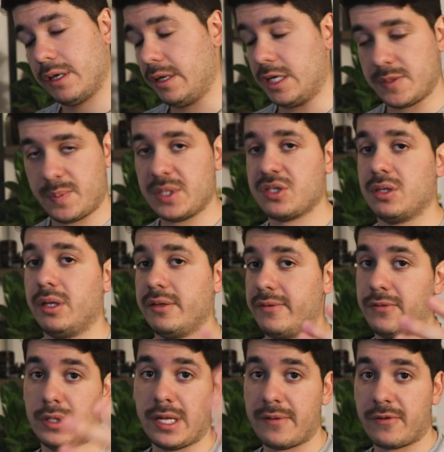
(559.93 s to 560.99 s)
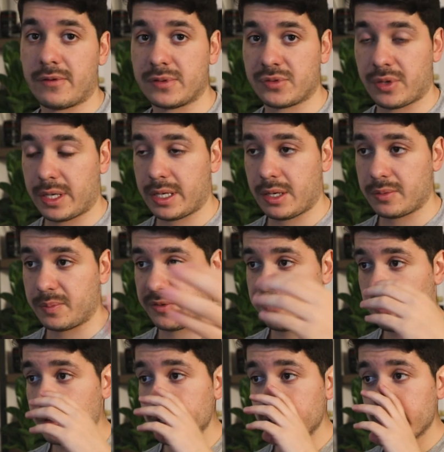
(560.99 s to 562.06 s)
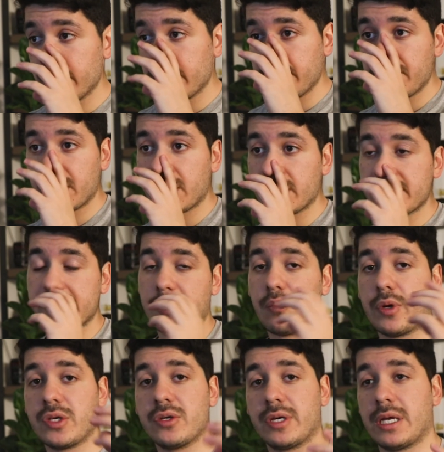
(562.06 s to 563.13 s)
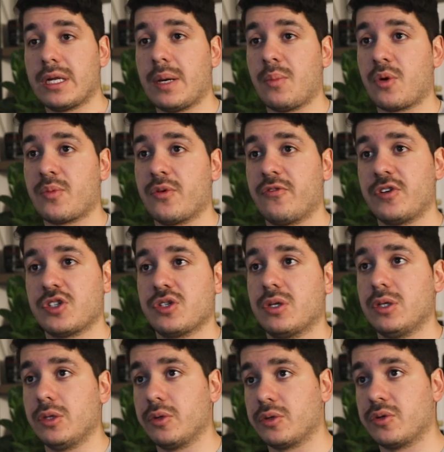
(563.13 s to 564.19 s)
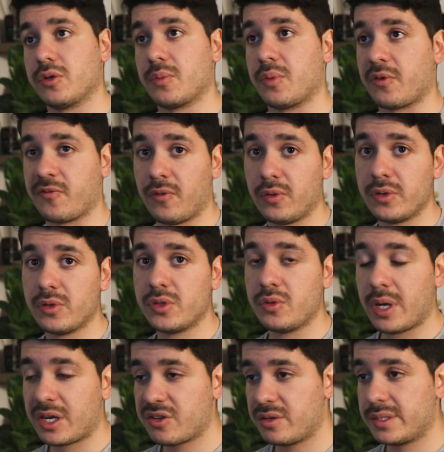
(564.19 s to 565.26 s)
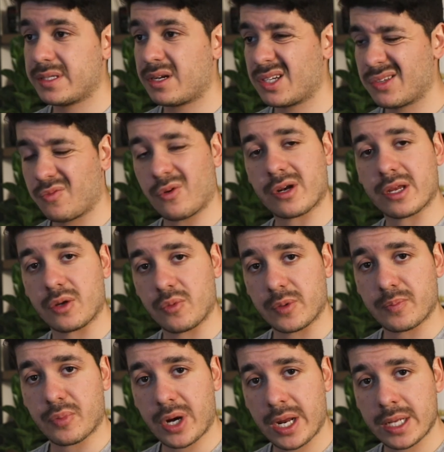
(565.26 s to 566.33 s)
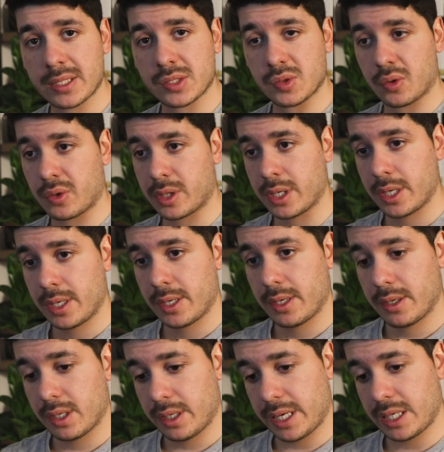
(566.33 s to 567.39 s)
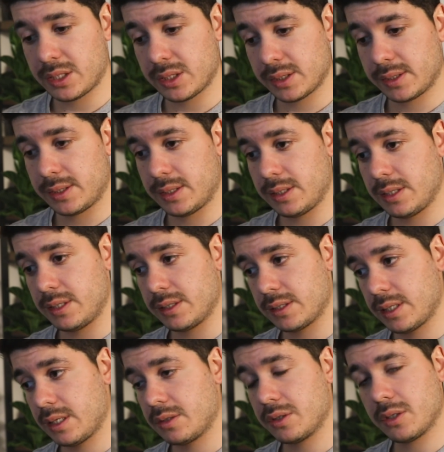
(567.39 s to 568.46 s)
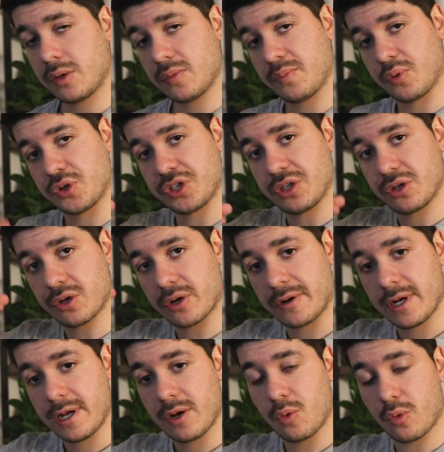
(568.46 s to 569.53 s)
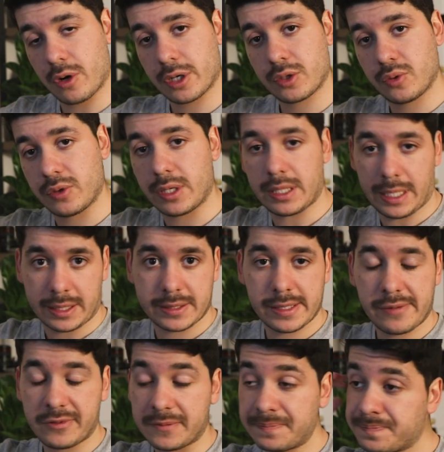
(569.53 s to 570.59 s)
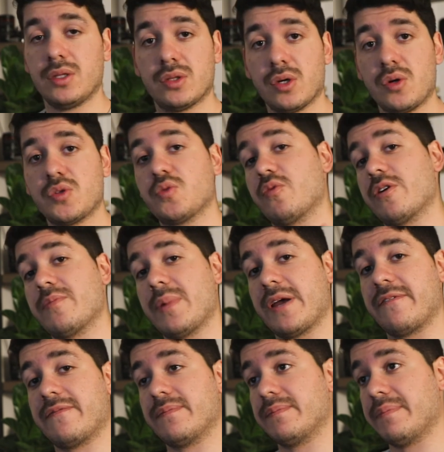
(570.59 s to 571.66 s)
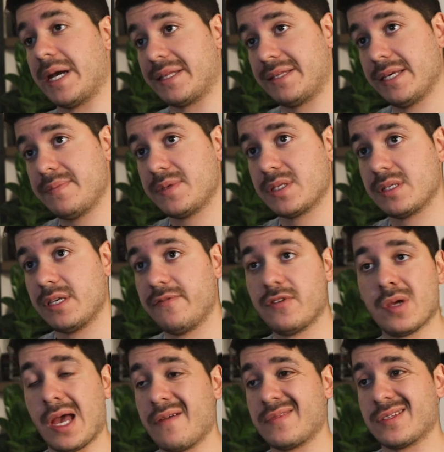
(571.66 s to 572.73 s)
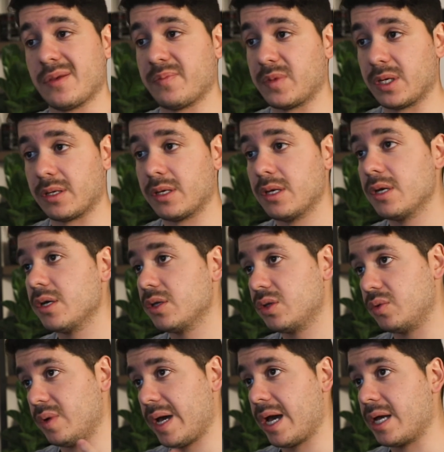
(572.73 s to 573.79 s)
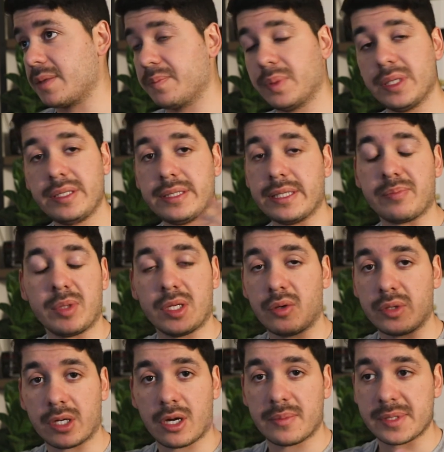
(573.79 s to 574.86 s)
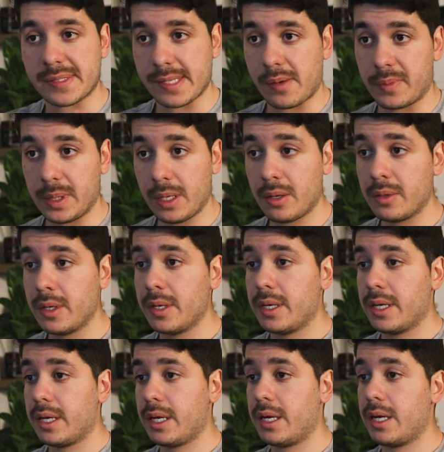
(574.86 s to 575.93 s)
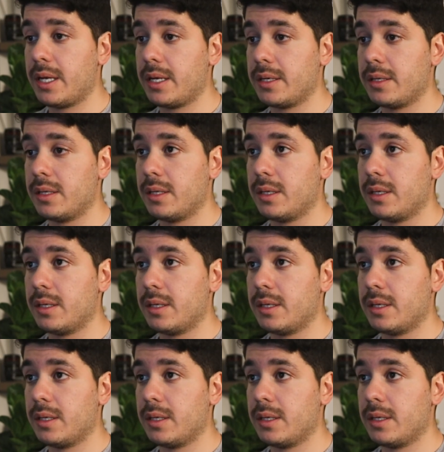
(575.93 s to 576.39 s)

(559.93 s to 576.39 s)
especially if you never tried out before, because that way you get a more professional look to your portfolio. You actually start working with brands or agencies and pushing your work to the next level. Those were my tips. If you have something to add, please let me know in the comments down below. And